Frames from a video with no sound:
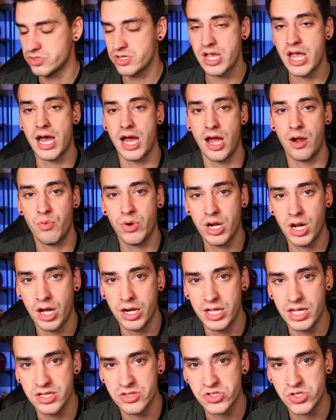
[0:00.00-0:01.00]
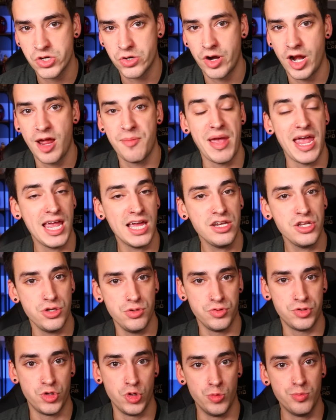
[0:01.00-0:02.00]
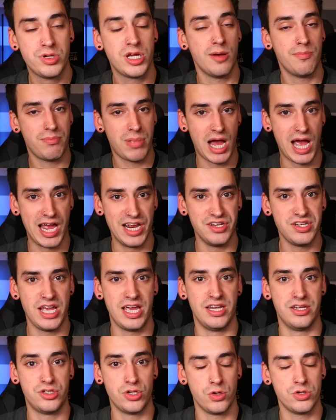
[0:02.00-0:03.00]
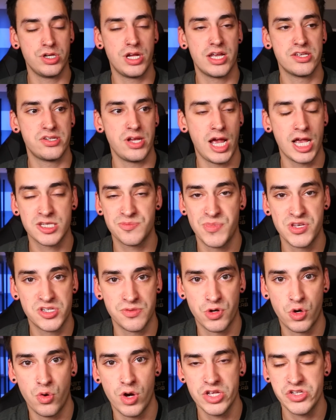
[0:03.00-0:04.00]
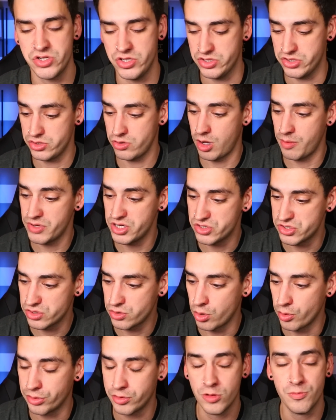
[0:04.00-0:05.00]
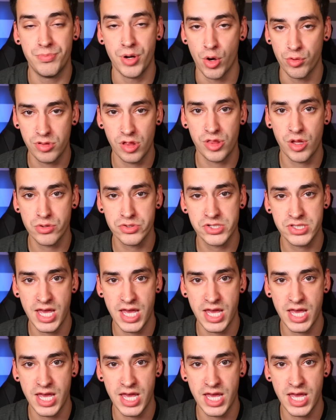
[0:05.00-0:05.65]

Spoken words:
So yeah, I went on Instagram and YouTube combined and told you guys to ask me some questions. So I'm going to scroll through both of those